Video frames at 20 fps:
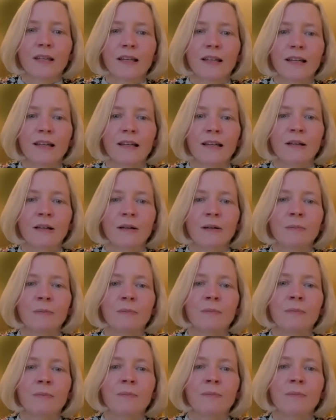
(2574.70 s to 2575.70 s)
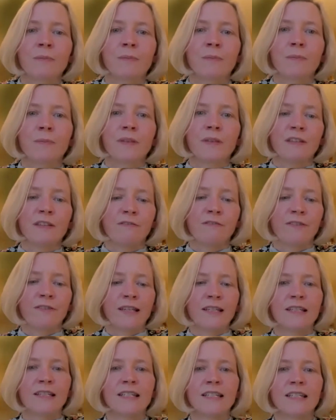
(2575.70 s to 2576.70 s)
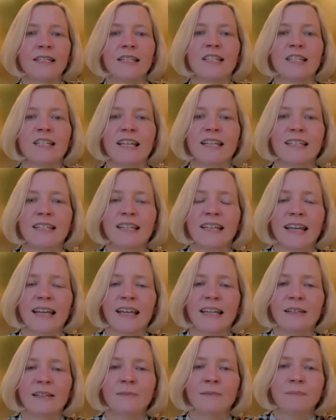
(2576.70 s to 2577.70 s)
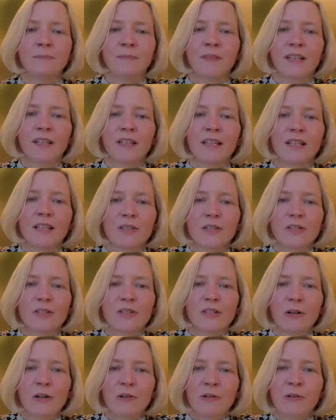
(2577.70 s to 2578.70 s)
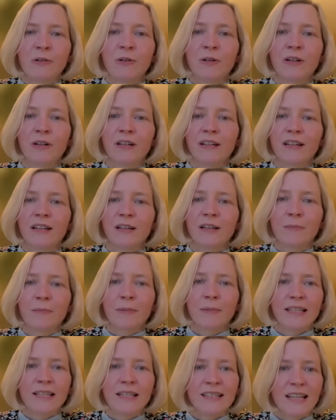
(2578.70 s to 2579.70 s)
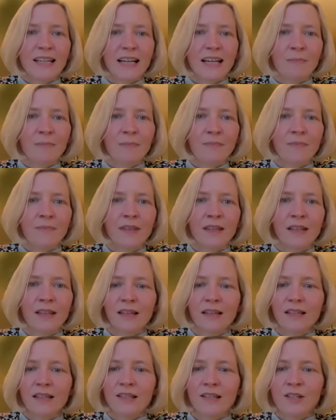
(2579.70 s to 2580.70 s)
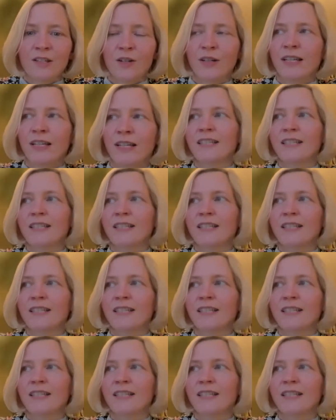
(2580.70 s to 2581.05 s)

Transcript: um, event in the chat again. So please come and join